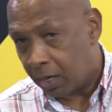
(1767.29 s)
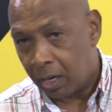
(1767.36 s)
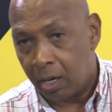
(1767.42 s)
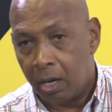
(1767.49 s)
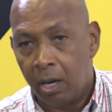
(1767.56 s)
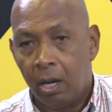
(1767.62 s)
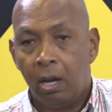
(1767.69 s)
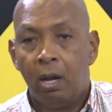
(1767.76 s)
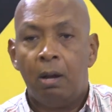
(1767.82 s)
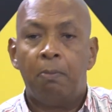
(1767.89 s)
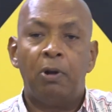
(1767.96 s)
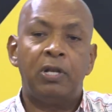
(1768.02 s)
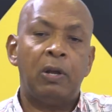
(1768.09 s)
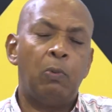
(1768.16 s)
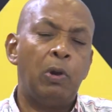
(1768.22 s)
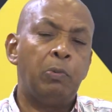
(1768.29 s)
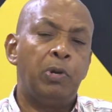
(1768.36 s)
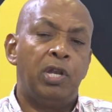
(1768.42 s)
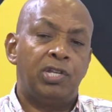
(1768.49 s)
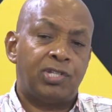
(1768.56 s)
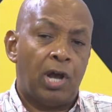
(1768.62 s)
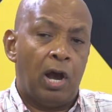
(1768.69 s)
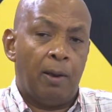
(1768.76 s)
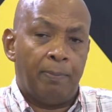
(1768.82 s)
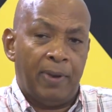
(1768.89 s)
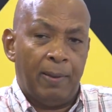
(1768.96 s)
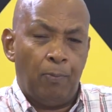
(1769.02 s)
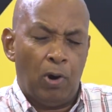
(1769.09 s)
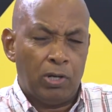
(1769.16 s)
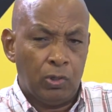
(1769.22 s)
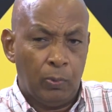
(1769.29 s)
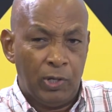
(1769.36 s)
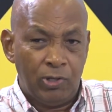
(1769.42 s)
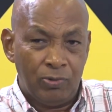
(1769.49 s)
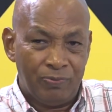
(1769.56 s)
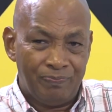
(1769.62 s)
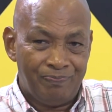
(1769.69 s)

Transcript: Right. But when we disarm them, what do we do?